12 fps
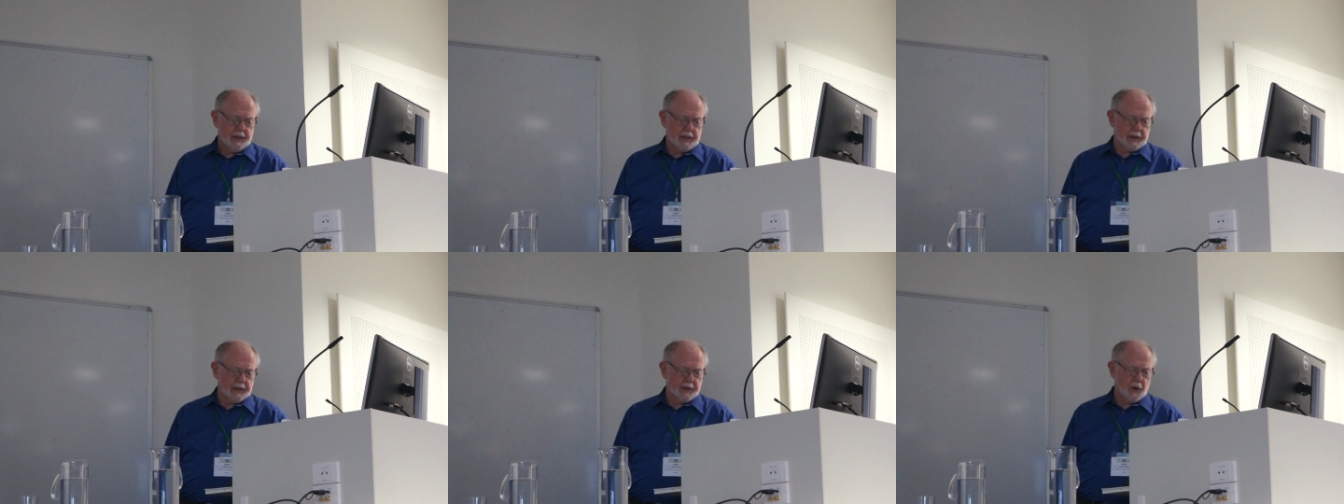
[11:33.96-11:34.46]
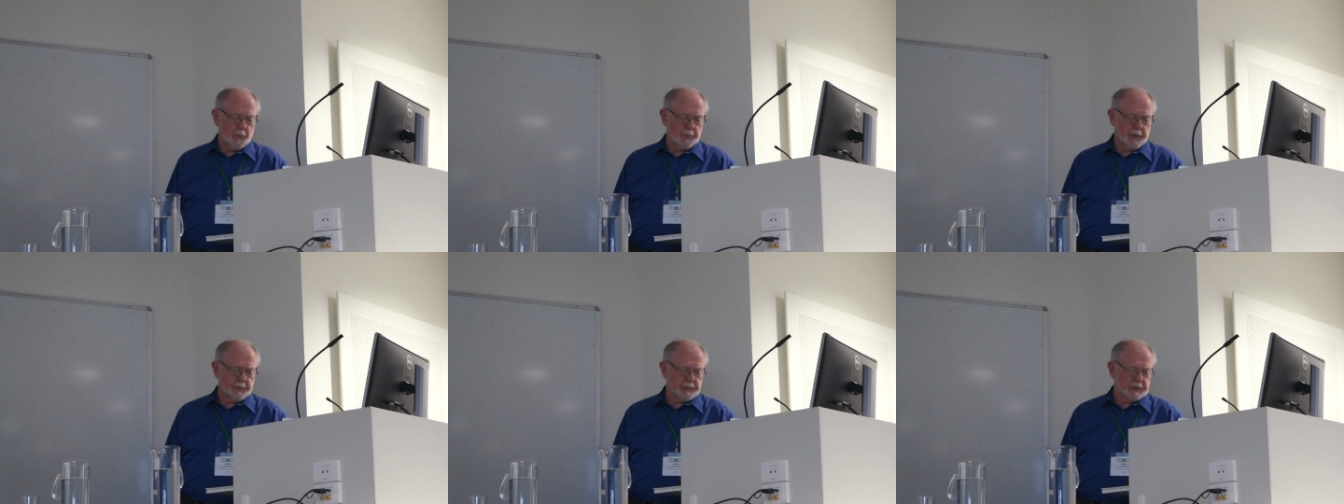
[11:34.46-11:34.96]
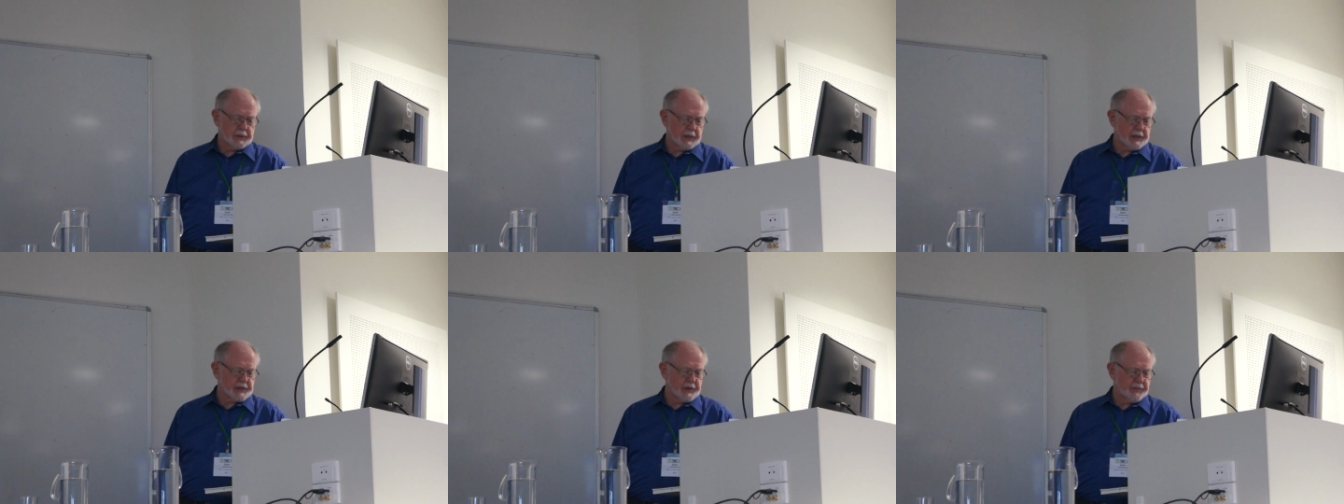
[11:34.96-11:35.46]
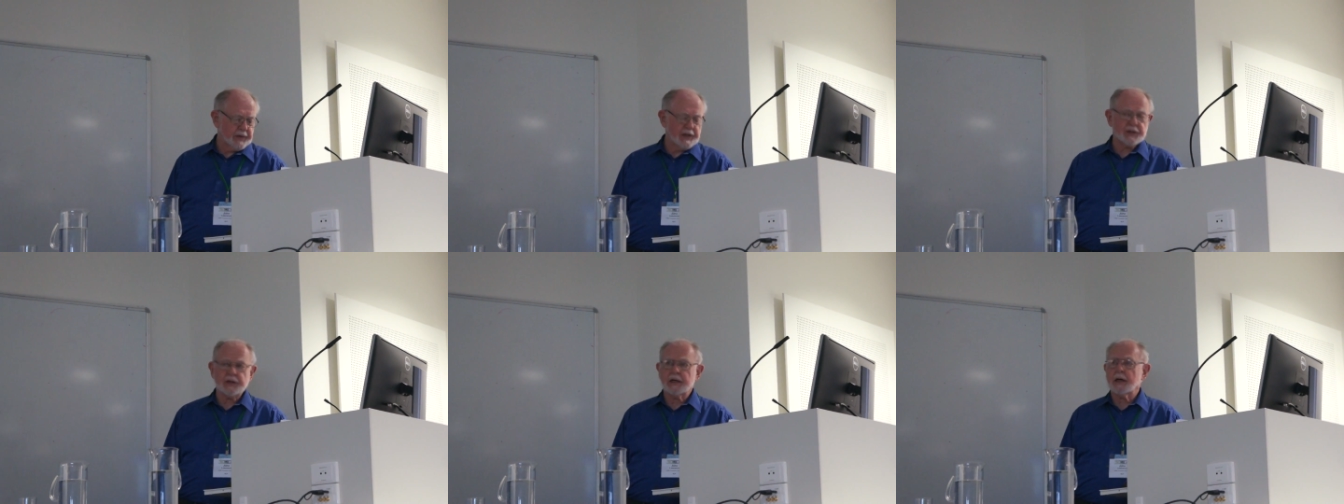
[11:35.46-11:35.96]
and I hope that as a
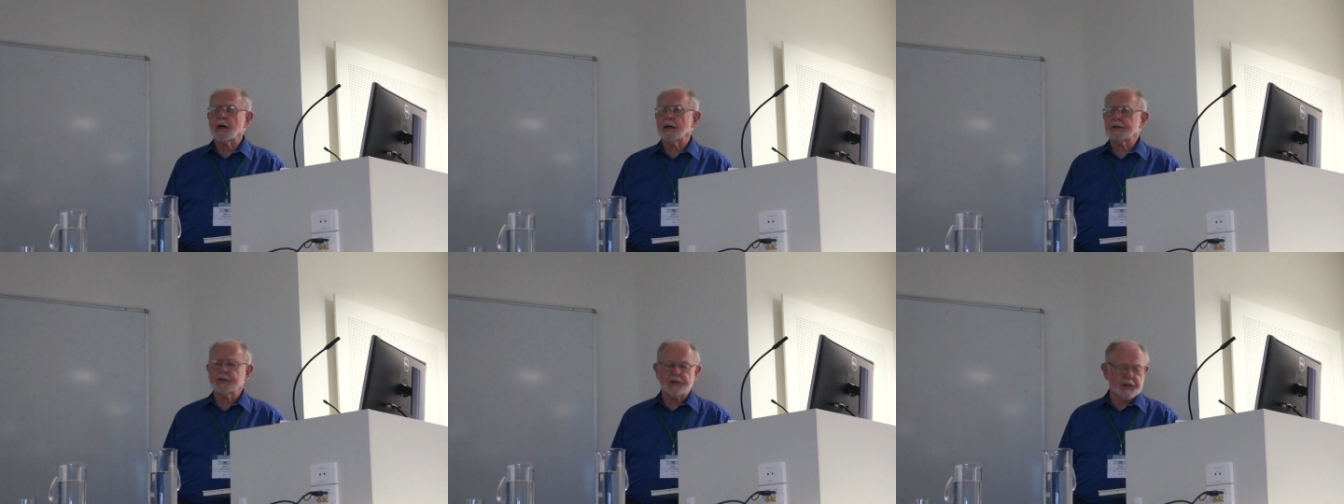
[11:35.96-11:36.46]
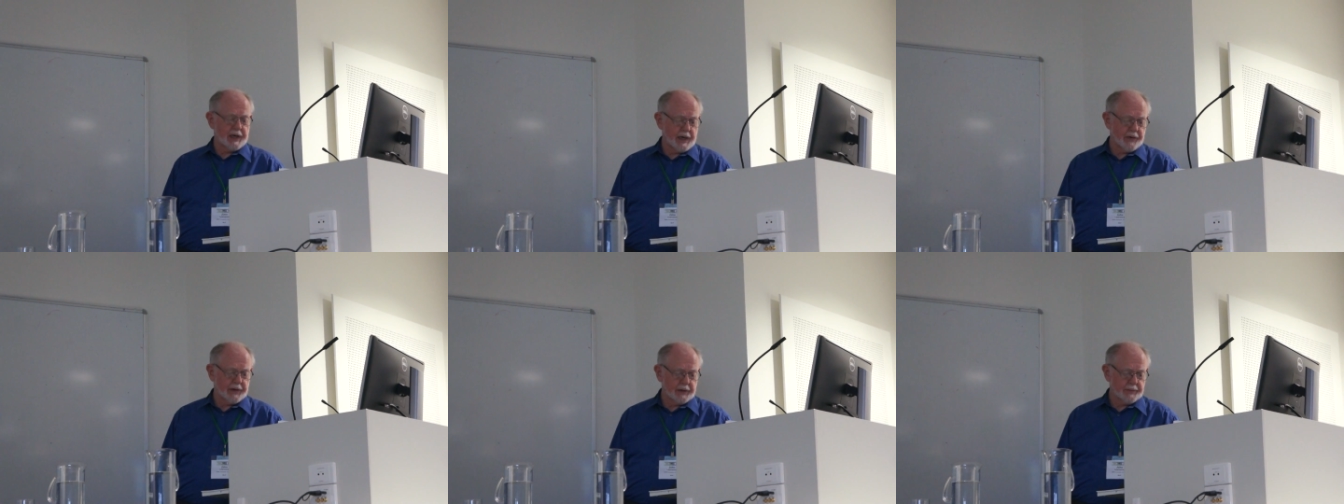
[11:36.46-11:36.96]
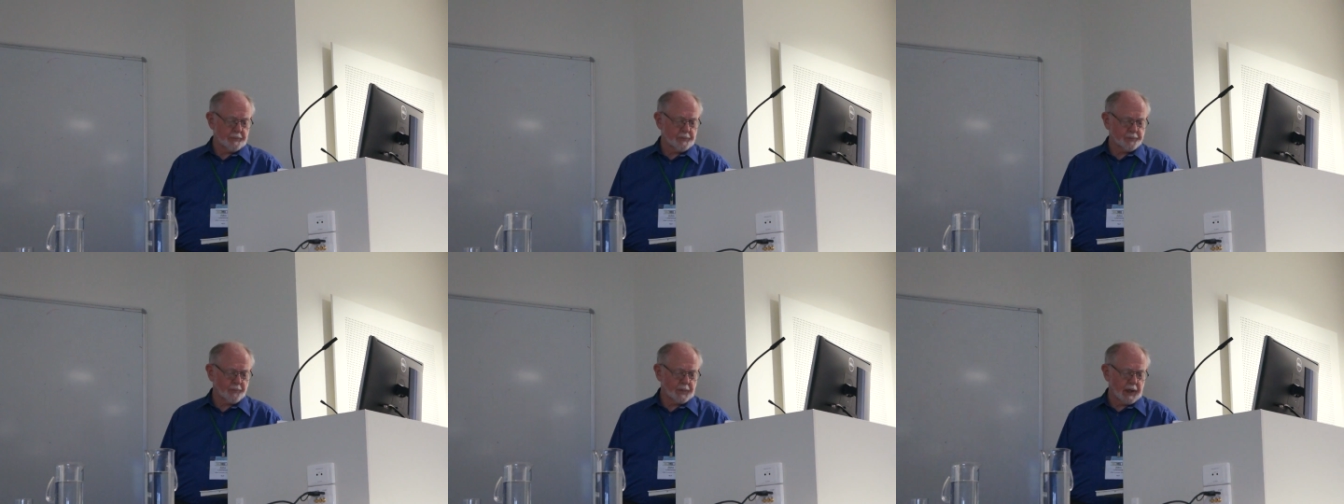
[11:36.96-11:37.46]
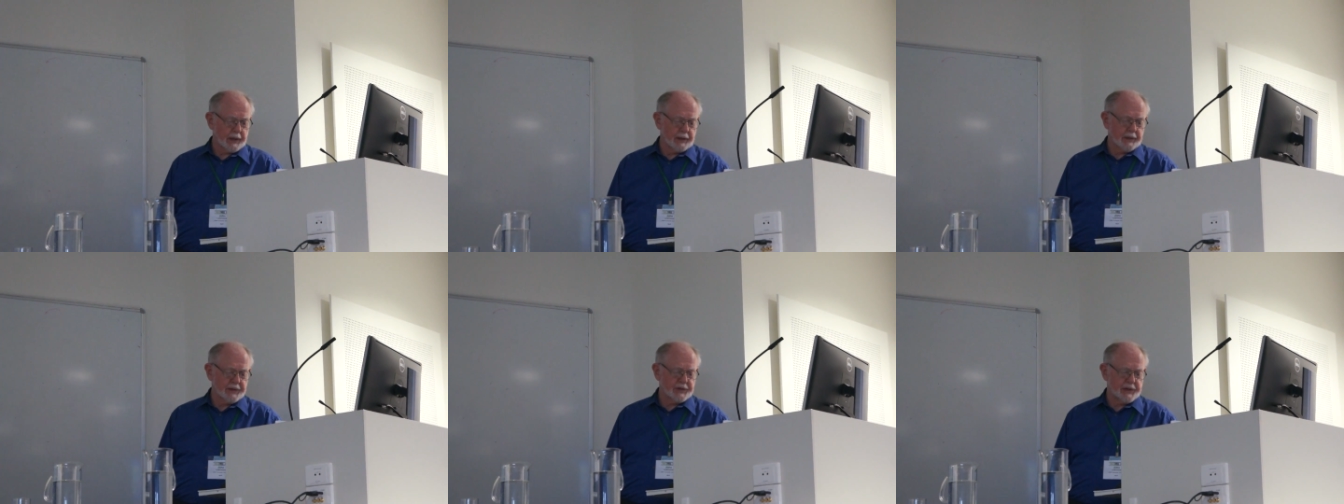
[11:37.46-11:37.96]
fledgling octogenarian, I
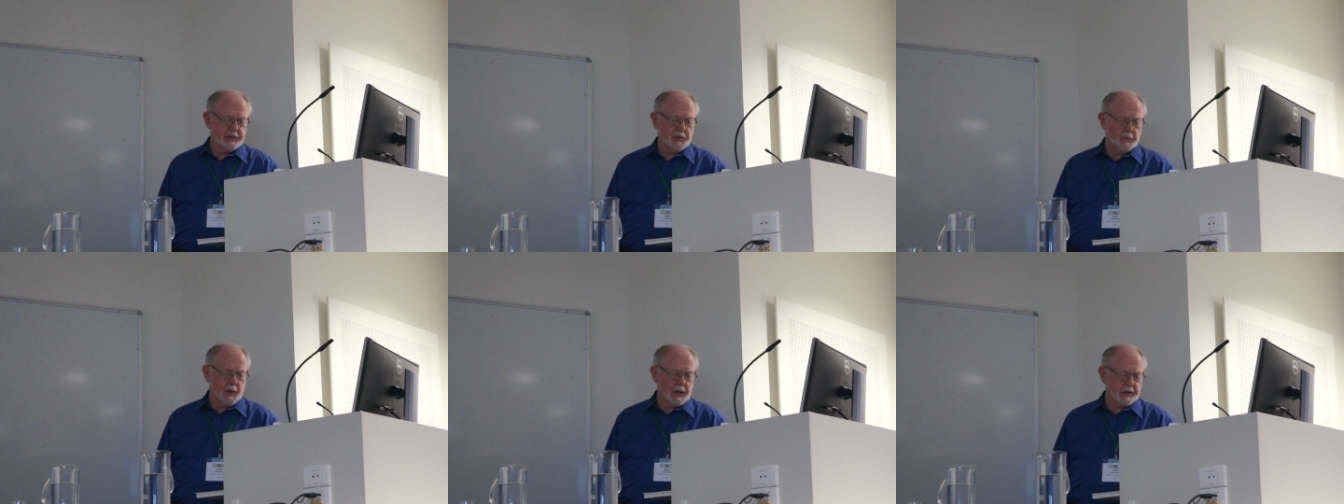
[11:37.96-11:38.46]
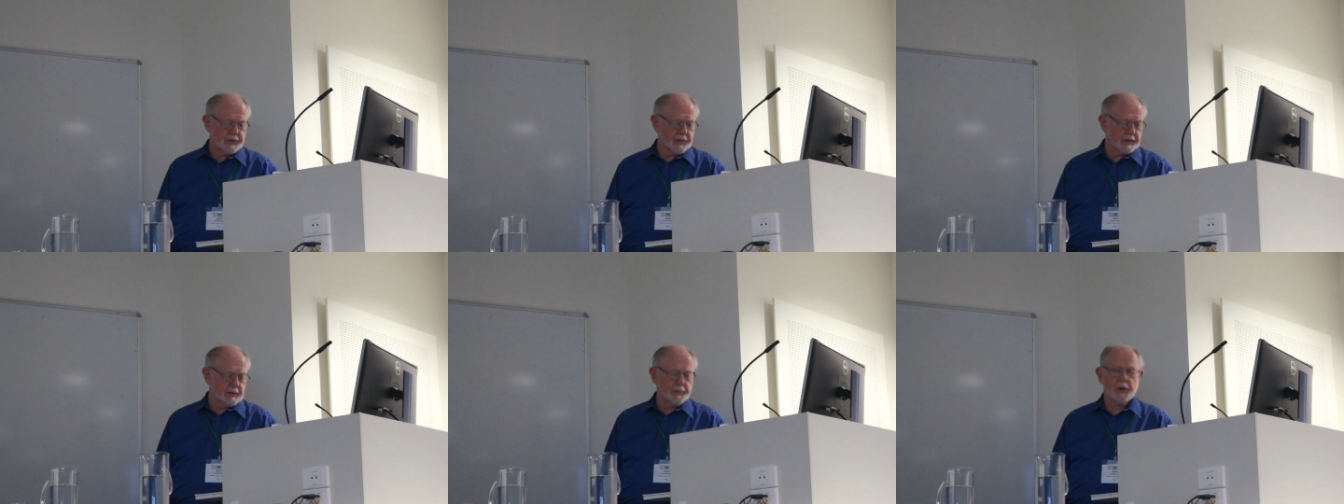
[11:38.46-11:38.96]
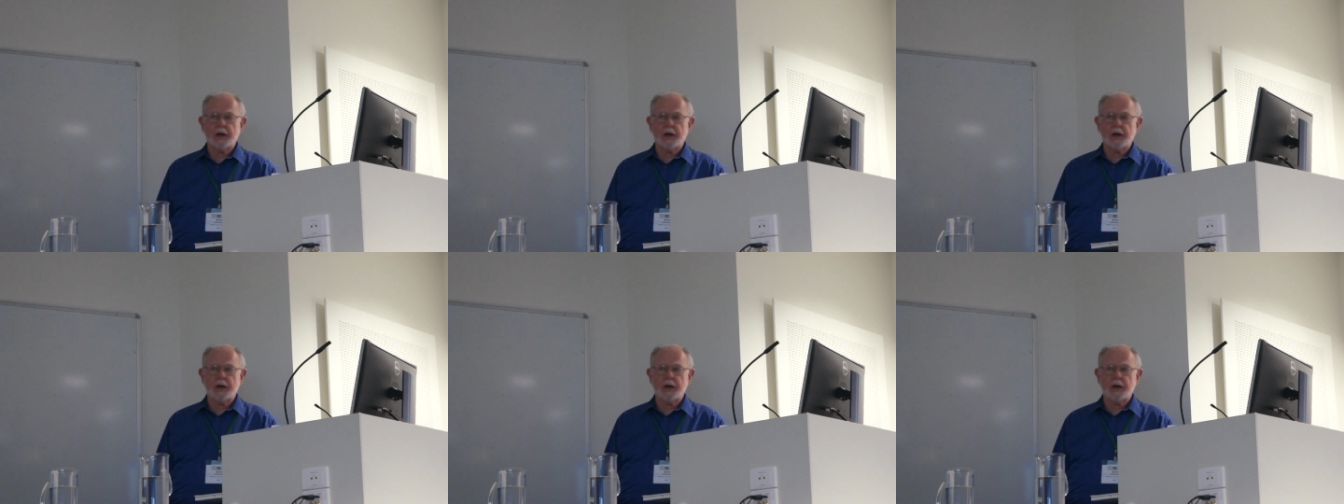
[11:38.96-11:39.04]
can continue monitoring the